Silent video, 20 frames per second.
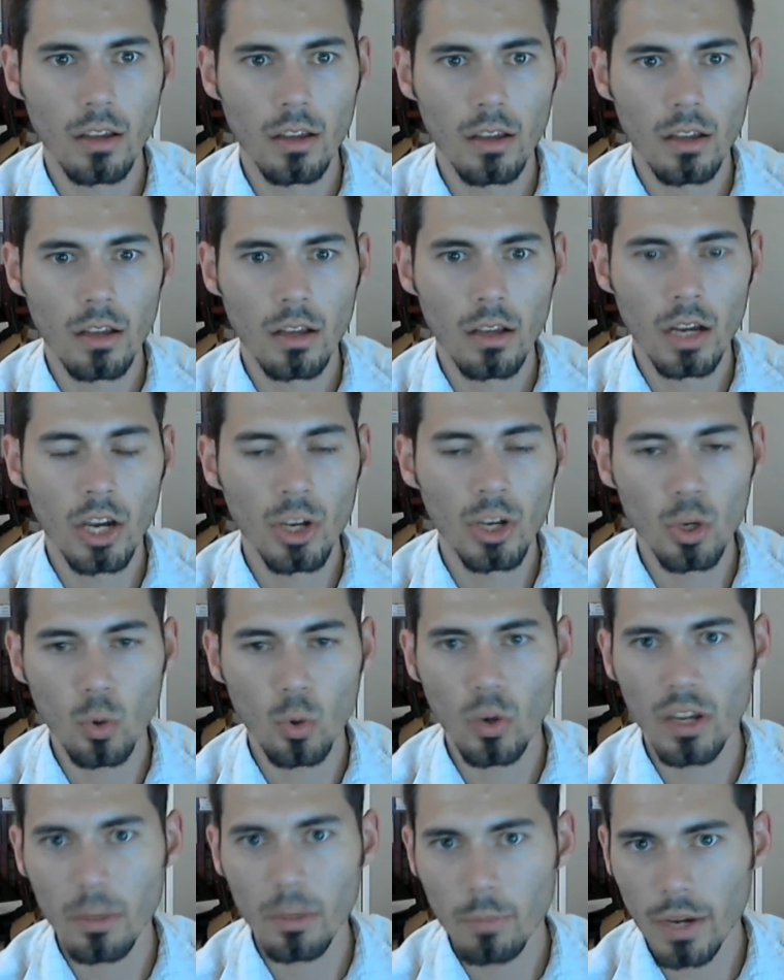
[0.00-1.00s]

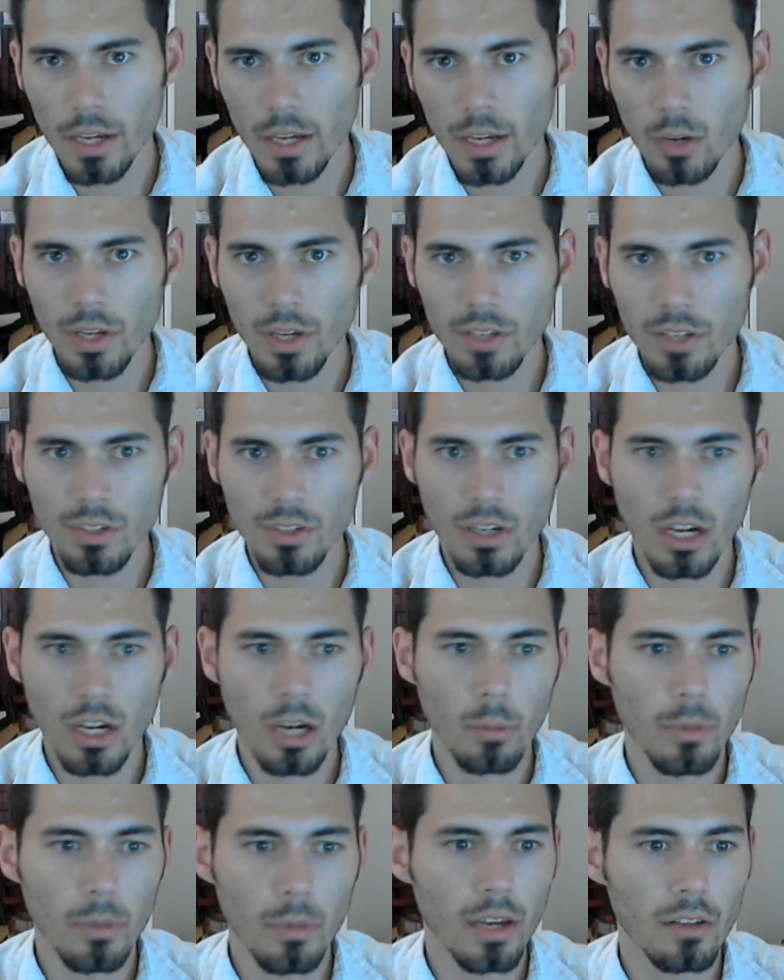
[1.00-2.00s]
annoyed by going into
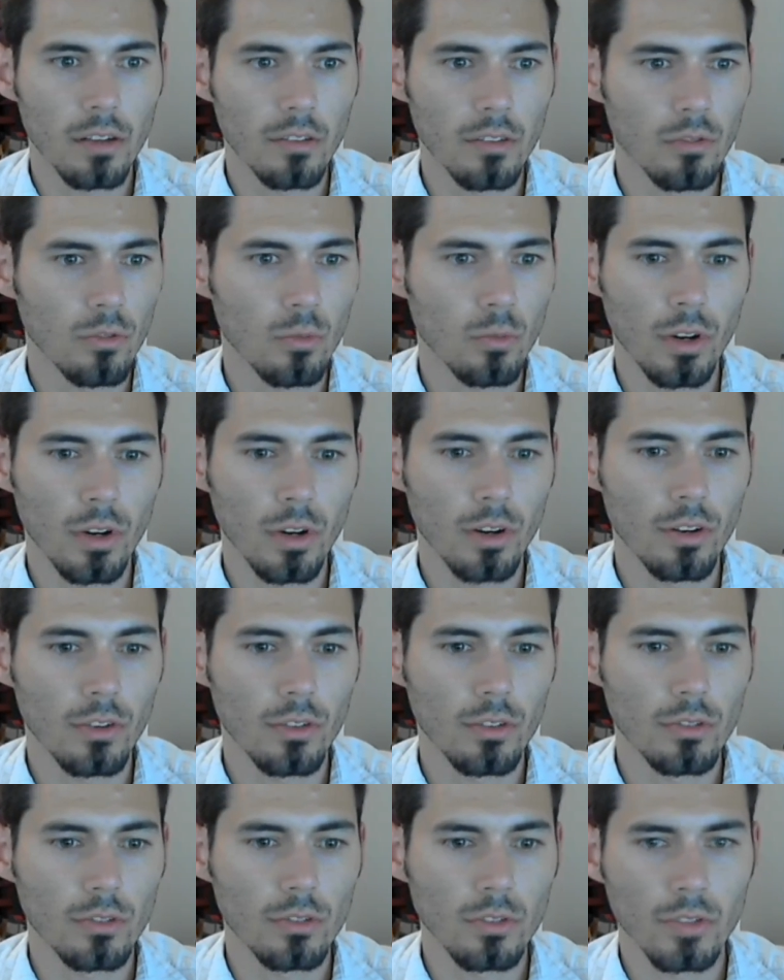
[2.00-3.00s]
combat, where
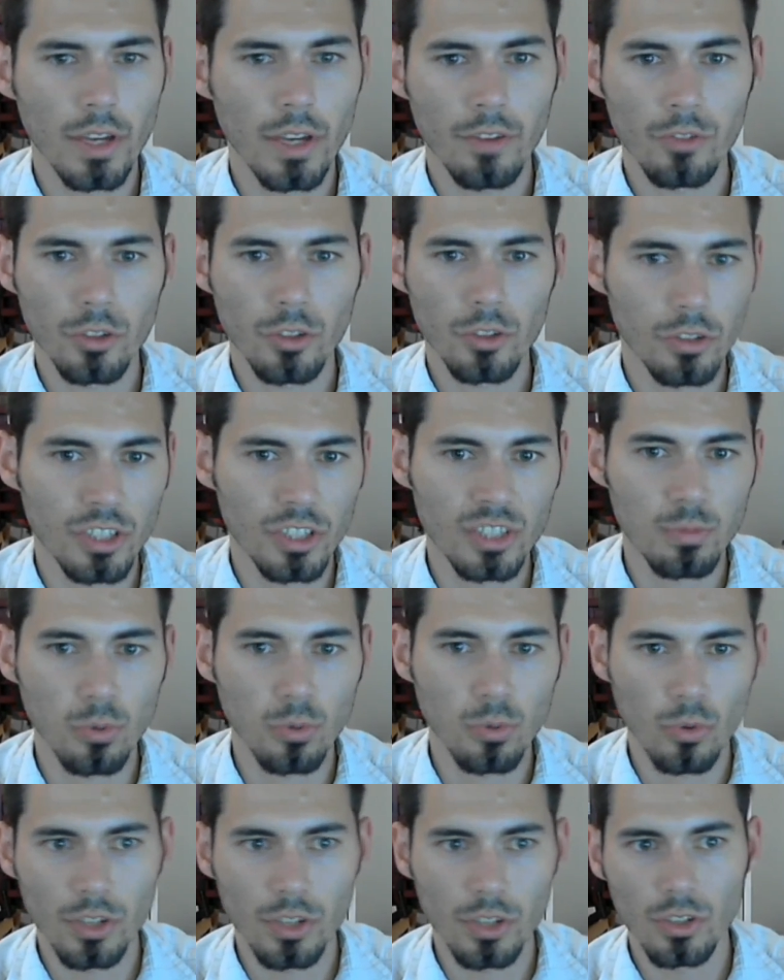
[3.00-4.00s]
after you're
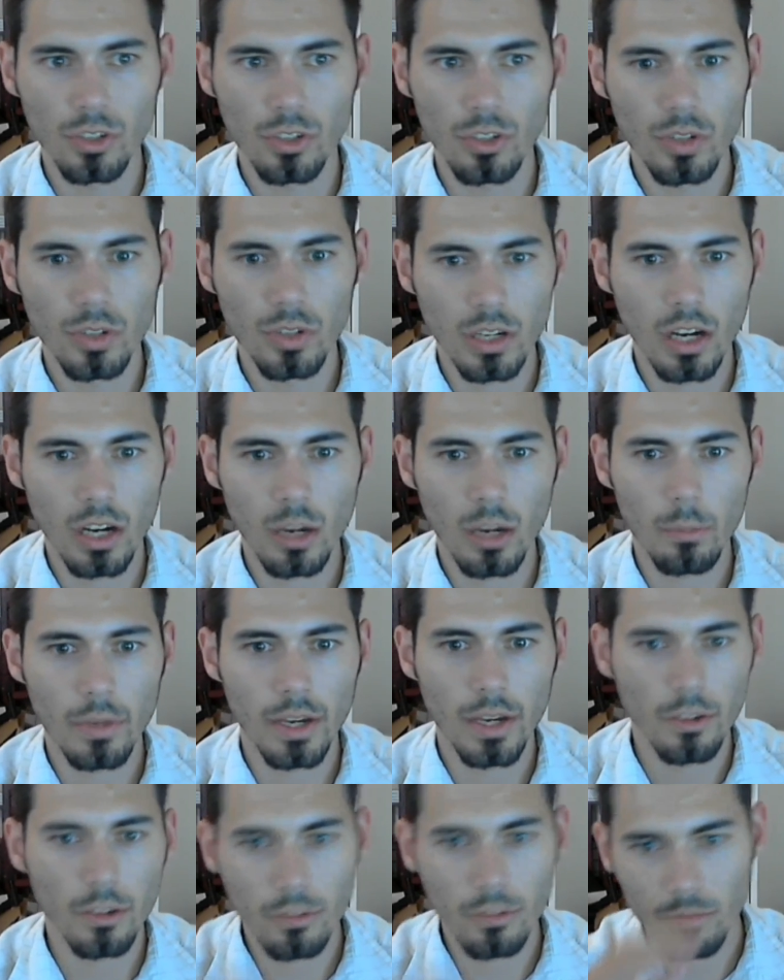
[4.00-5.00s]
exploring, you go into
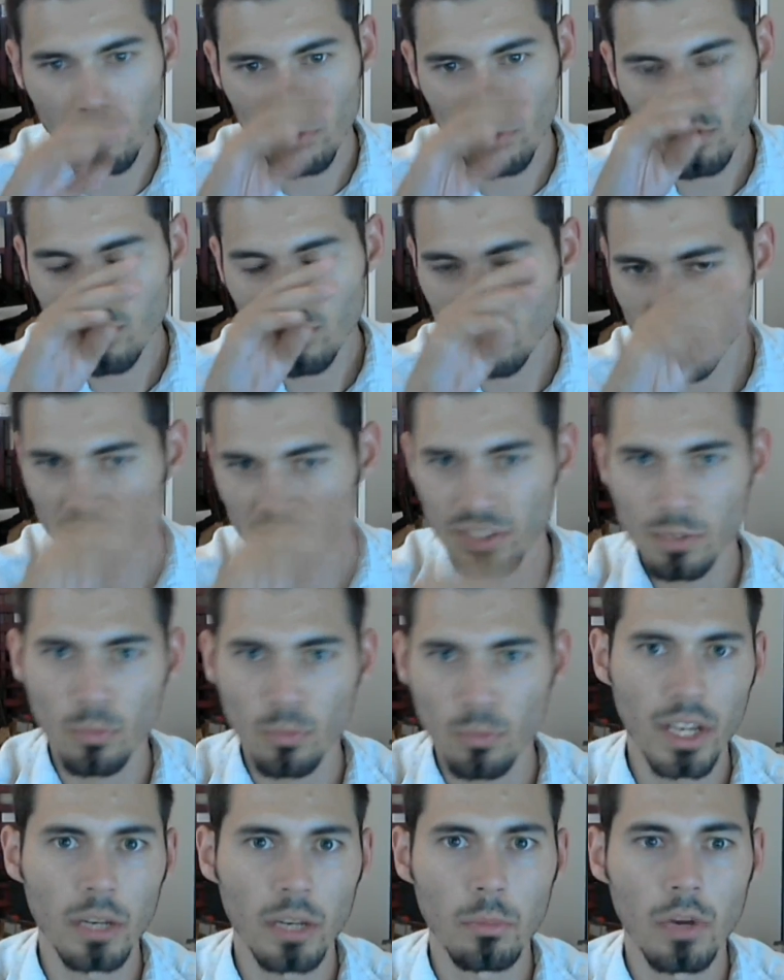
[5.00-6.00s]
combat with some
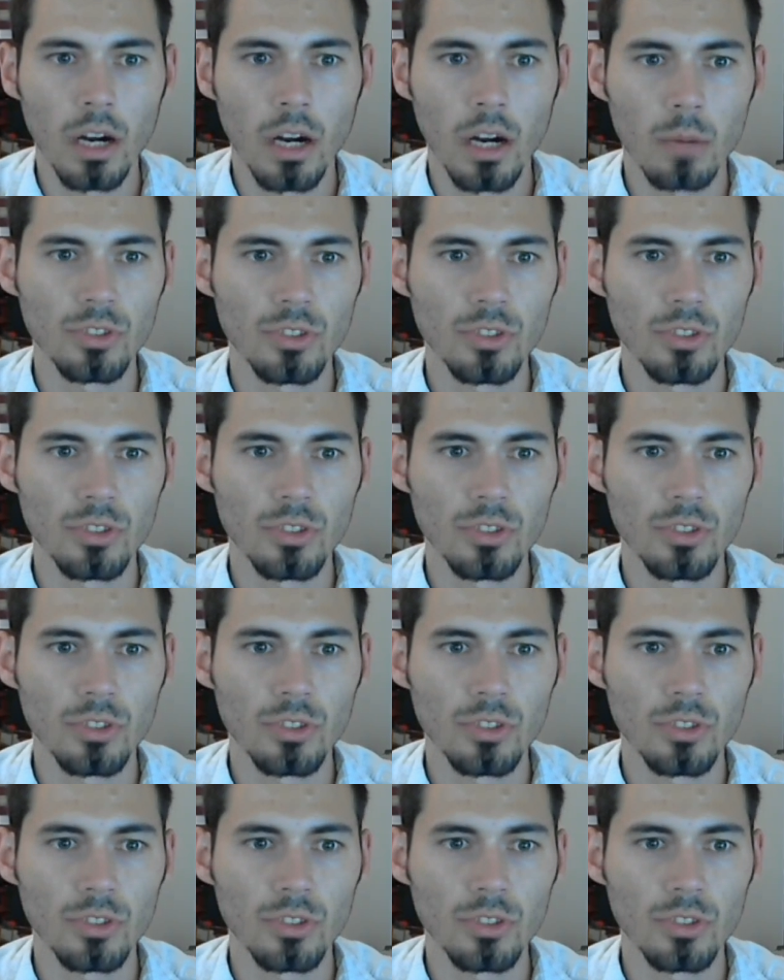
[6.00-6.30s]
random mobs.